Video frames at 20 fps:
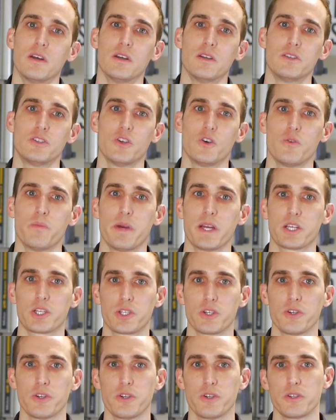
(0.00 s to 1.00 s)
So make
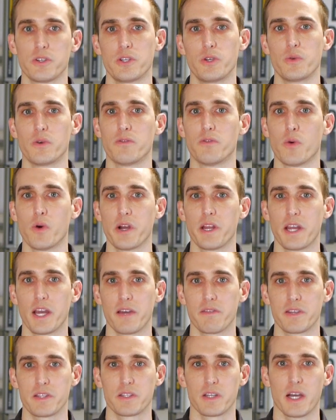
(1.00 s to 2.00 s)
sure you avoid
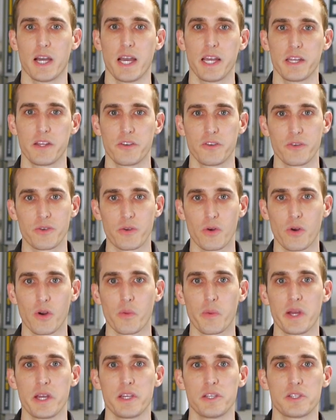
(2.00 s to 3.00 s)
having to heighten your
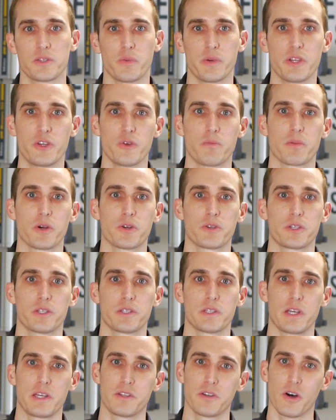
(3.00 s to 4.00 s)
doorways when you
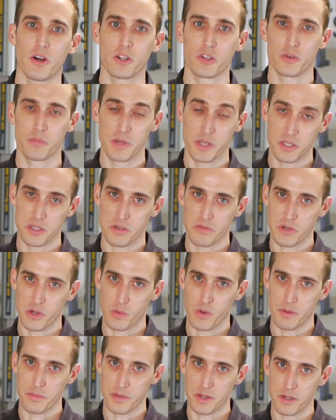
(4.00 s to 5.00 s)
purchase a taller piece of
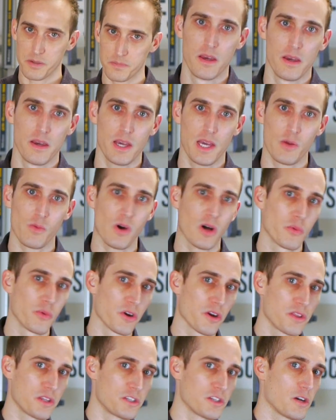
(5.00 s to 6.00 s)
equipment. And while we're
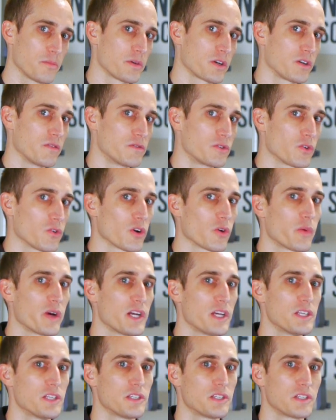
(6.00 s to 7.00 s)
on the topic of
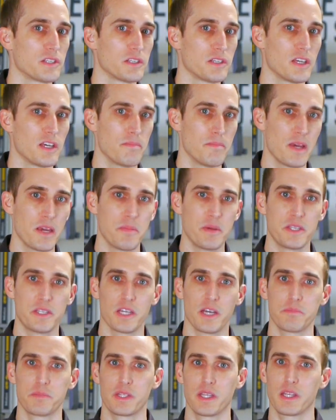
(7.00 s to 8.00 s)
doorways, it may be
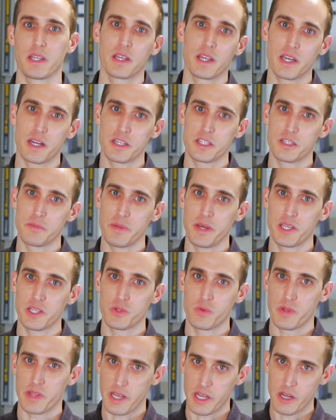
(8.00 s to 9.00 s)
tempting to get a space with a